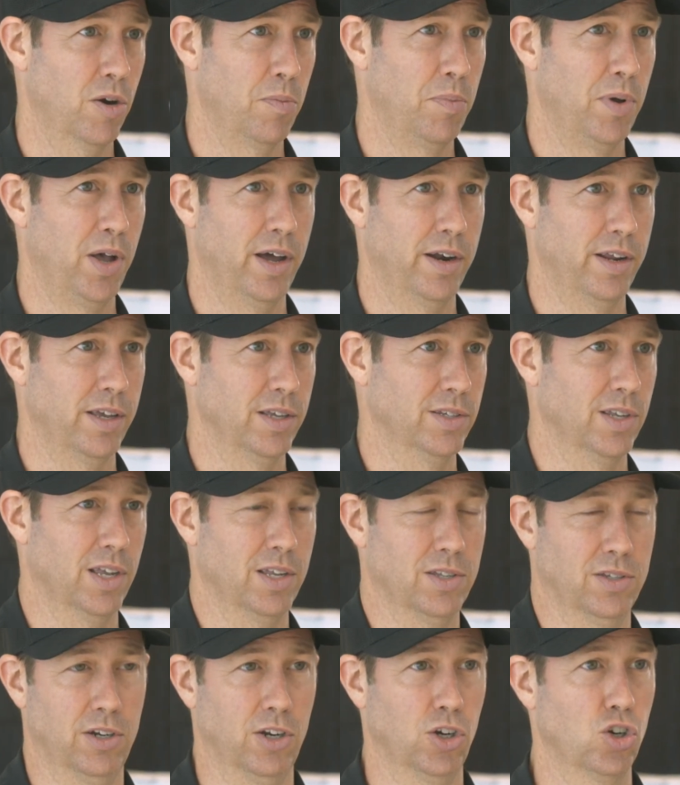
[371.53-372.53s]
our bodies
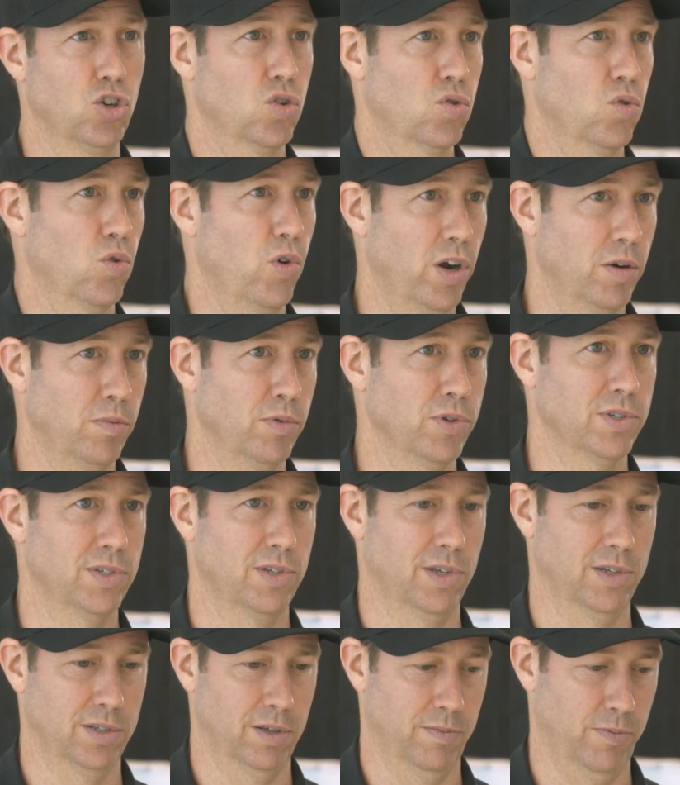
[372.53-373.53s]
as an incredible
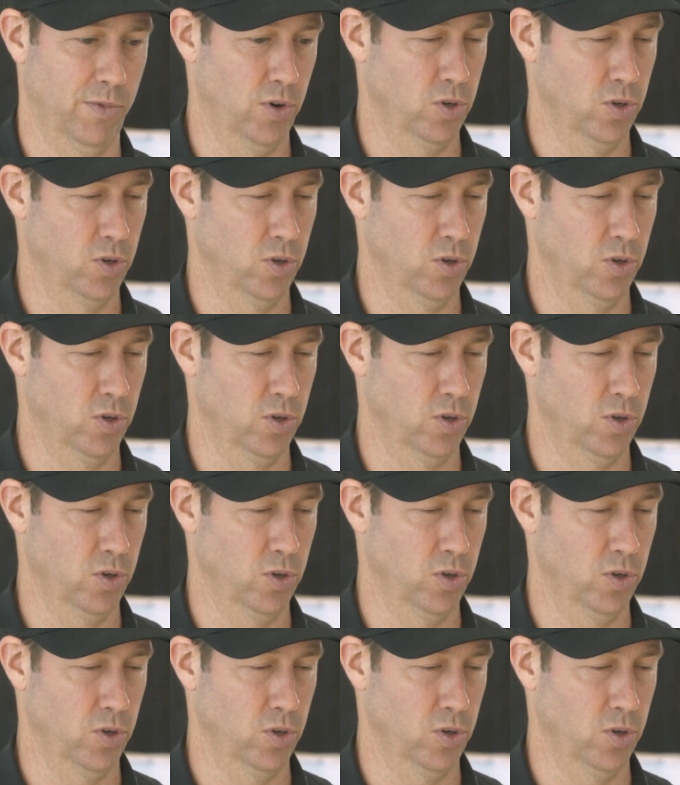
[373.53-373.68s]
system.